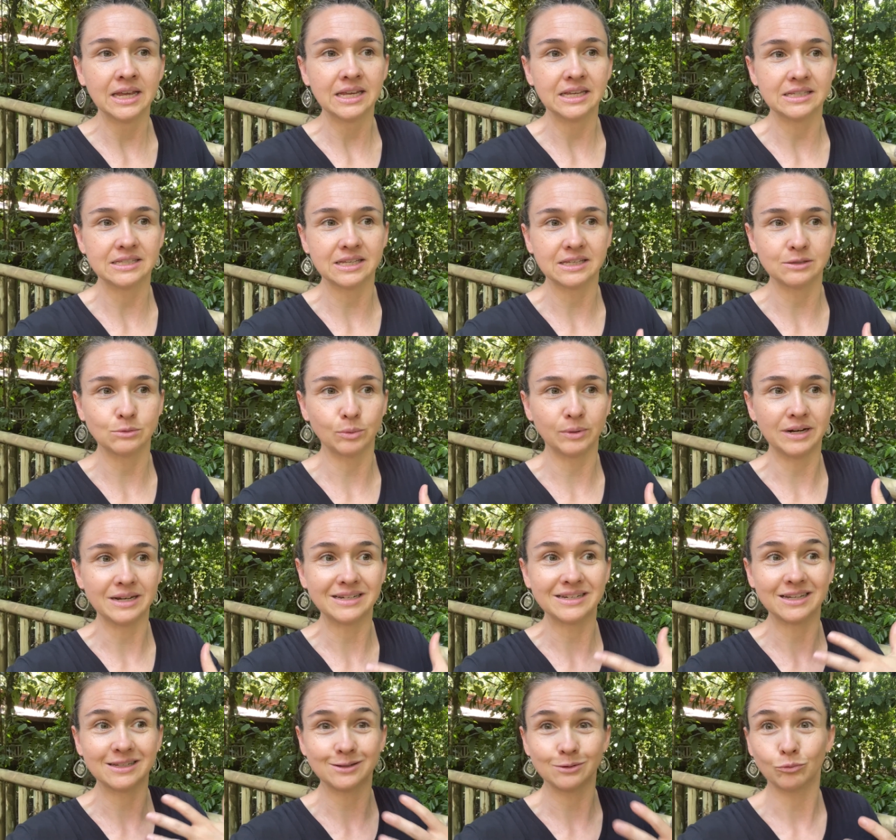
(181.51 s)
he says when it
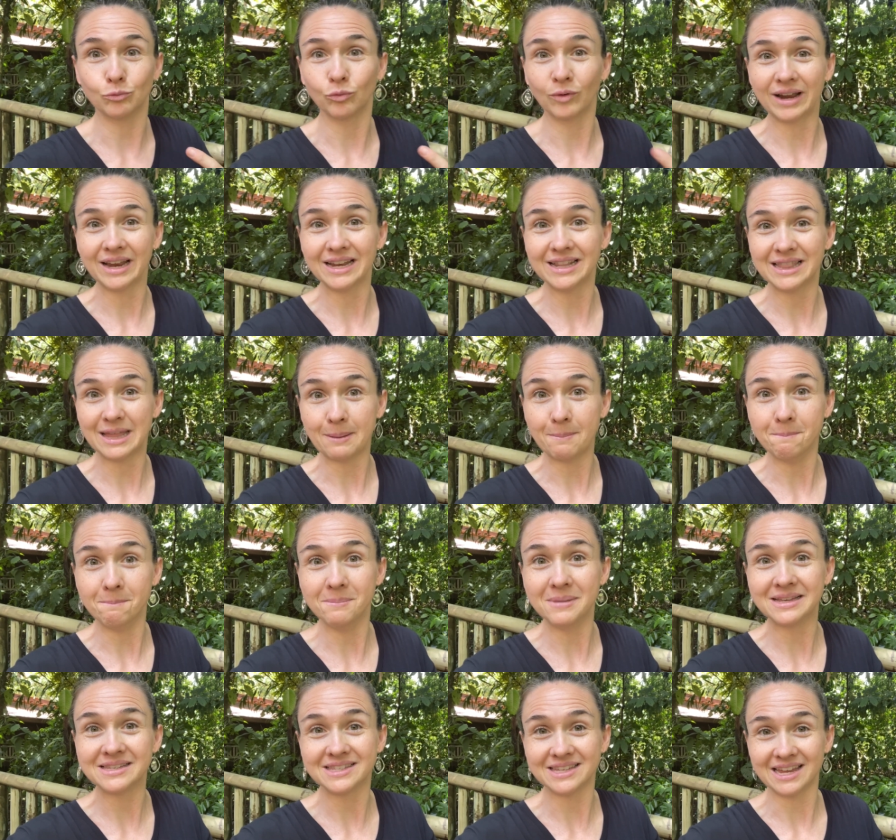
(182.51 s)
doesn't rain, they
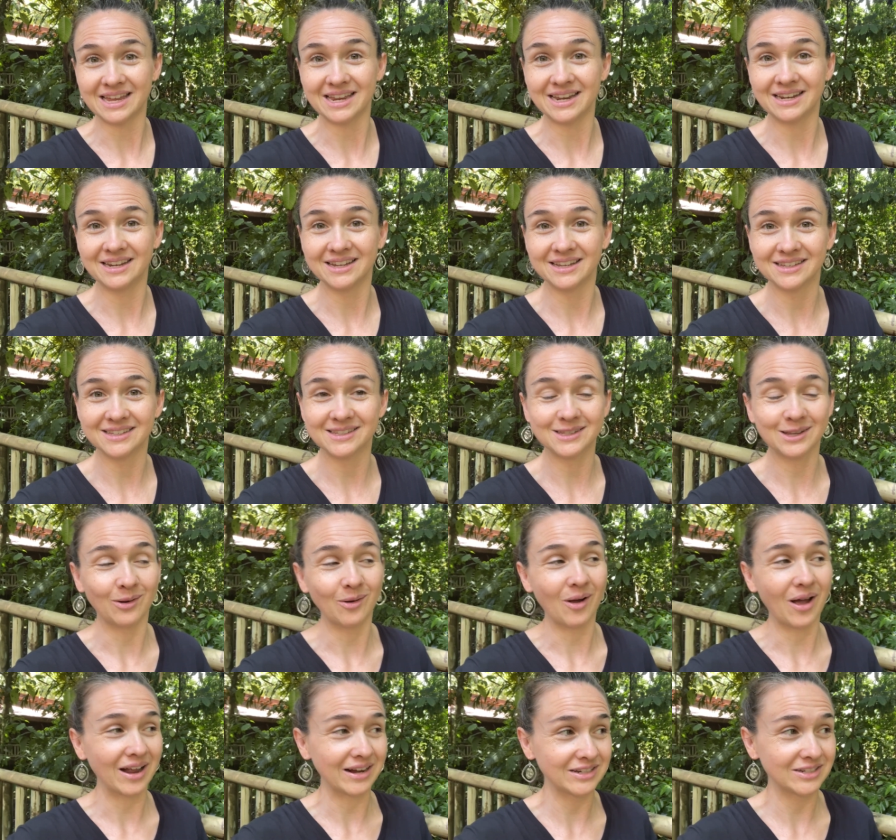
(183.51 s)
miss it. So
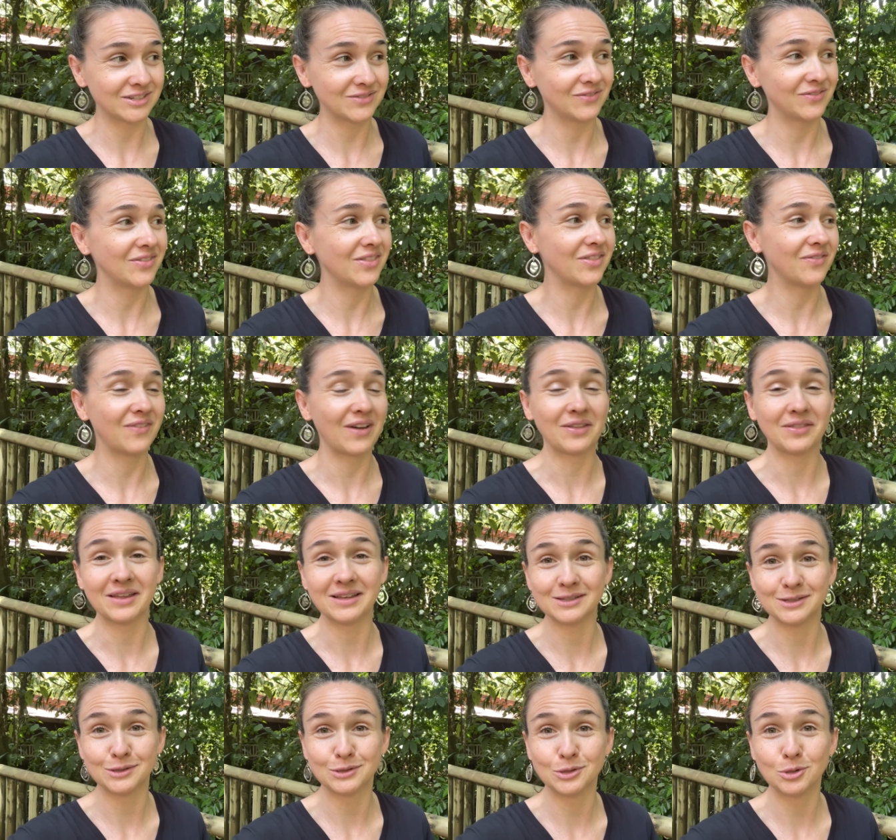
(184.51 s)
I just found that
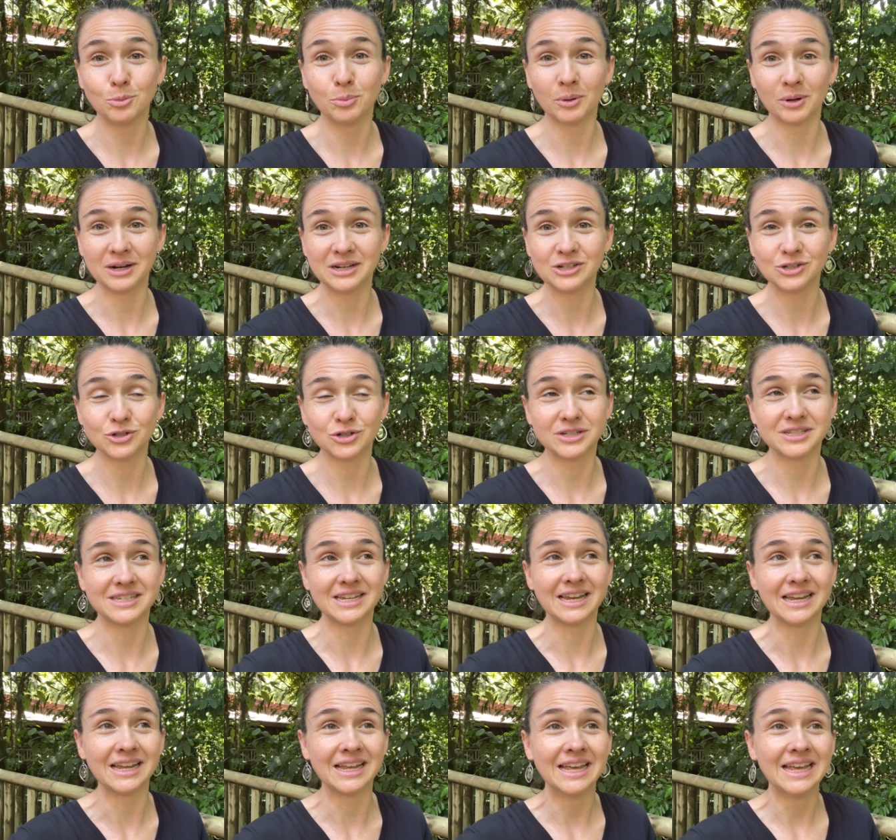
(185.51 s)
super
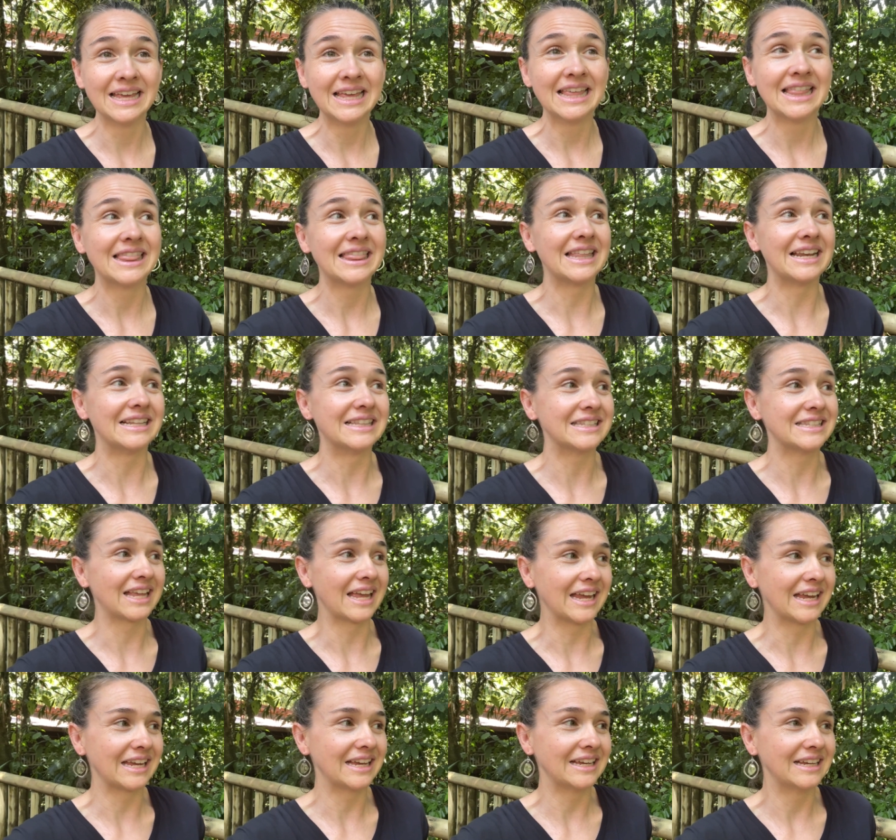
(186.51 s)
interesting that it's
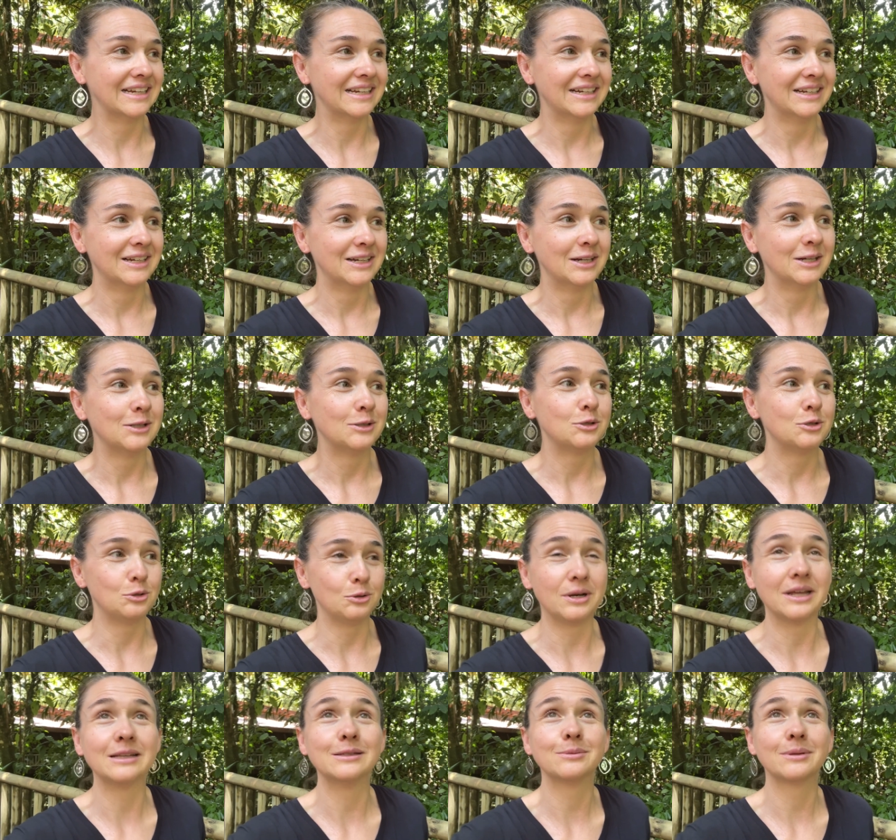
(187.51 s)
like two
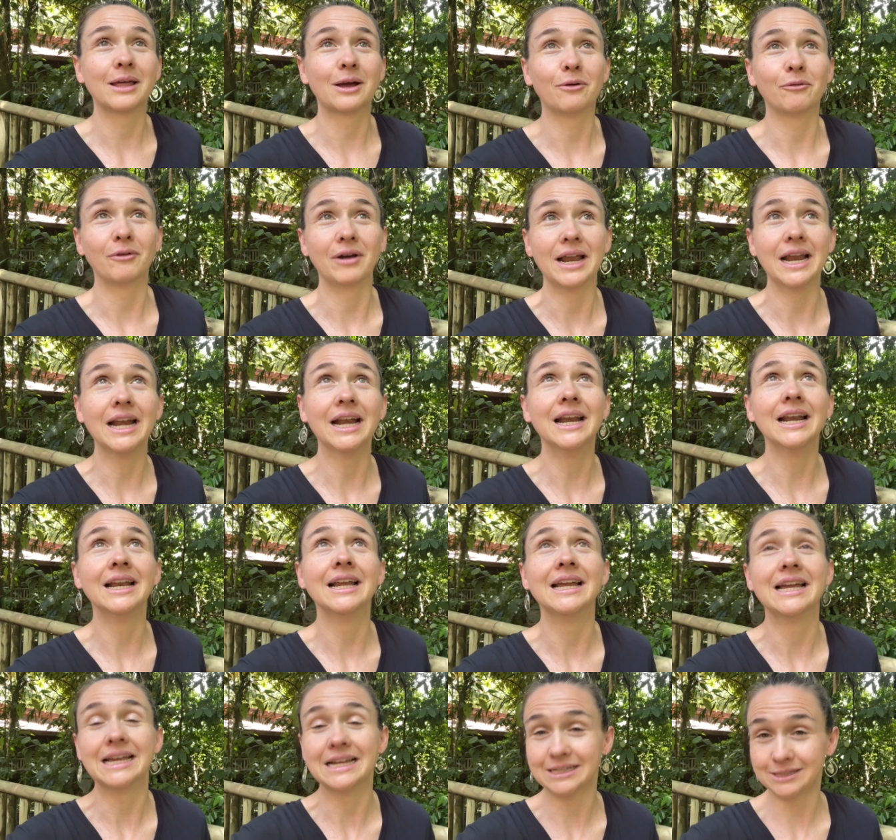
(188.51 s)
days without rain,
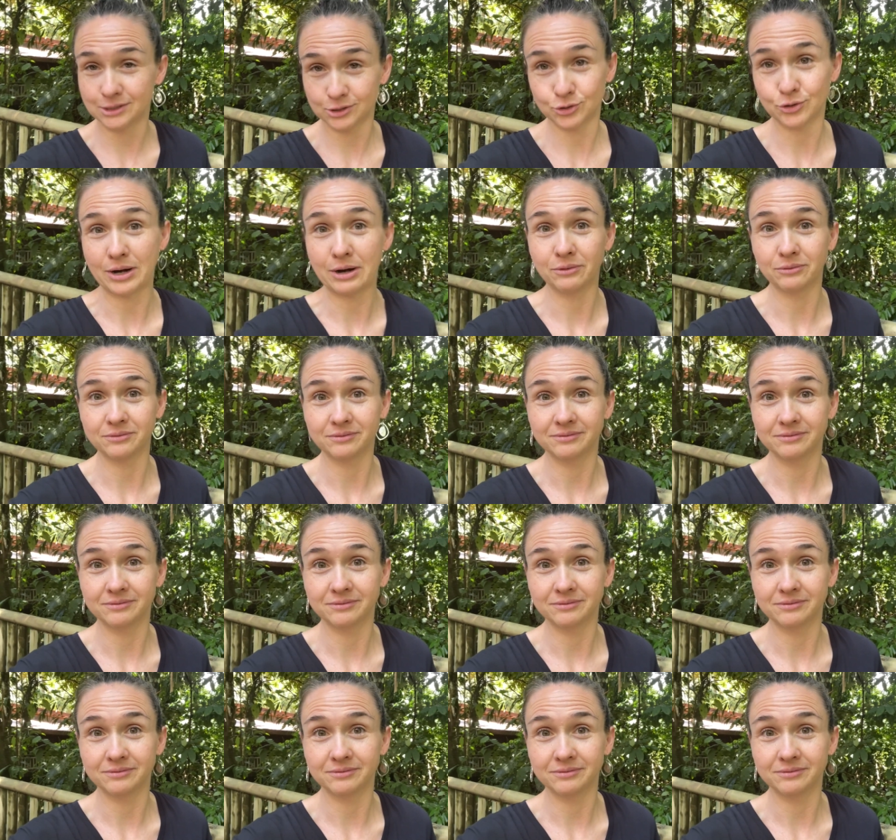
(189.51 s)
it's a drought.